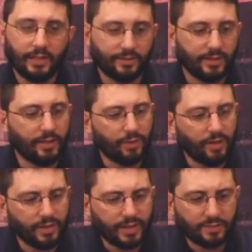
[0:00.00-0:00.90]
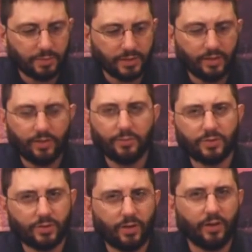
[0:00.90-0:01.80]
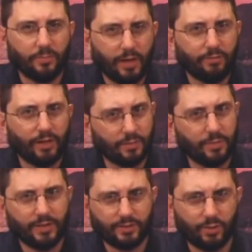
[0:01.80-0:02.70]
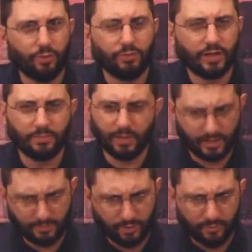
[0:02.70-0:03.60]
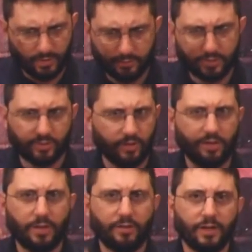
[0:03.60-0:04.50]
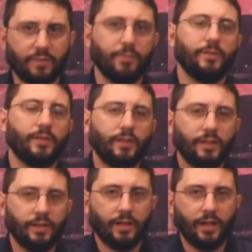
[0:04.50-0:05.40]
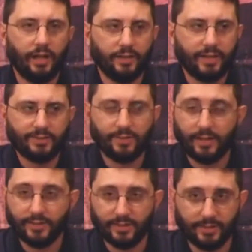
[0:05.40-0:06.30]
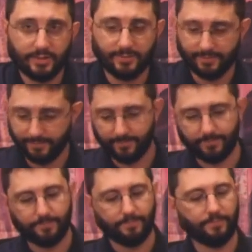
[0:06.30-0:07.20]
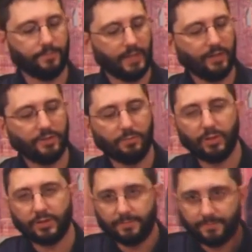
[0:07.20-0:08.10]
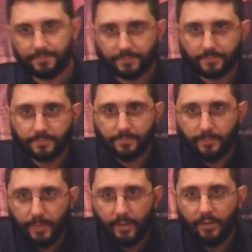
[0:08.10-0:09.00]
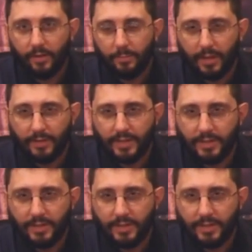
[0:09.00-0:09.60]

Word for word: And you say, well, yes, but you know, it was started by Ruckman. This whole Ruckmanite movement was started by Ruckman. Uh, that's nonsense. Here's a book by